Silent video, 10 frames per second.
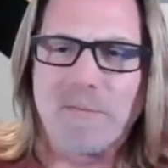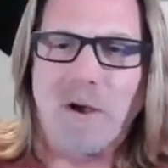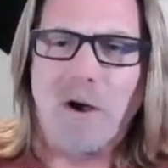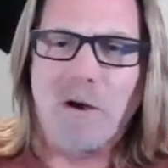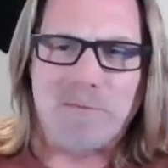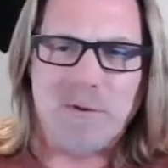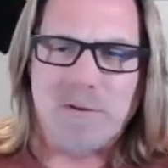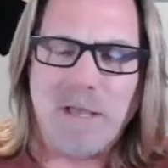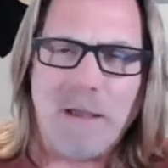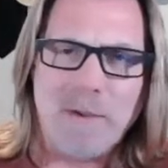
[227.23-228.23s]

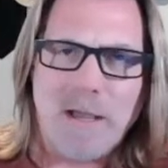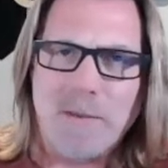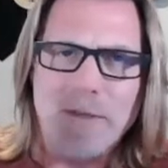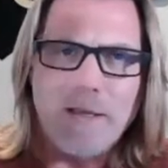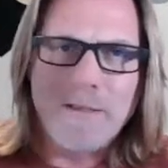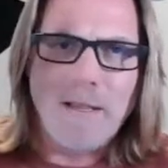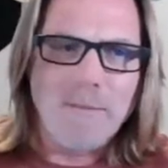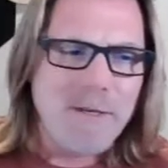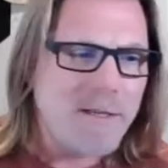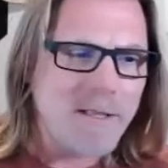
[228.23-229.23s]
off-roading. How
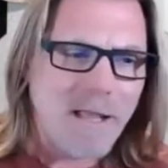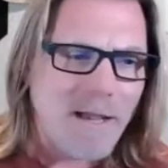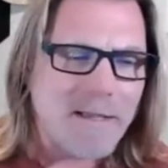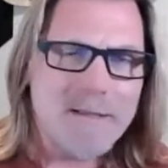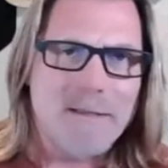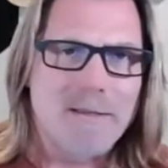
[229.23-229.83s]
many you like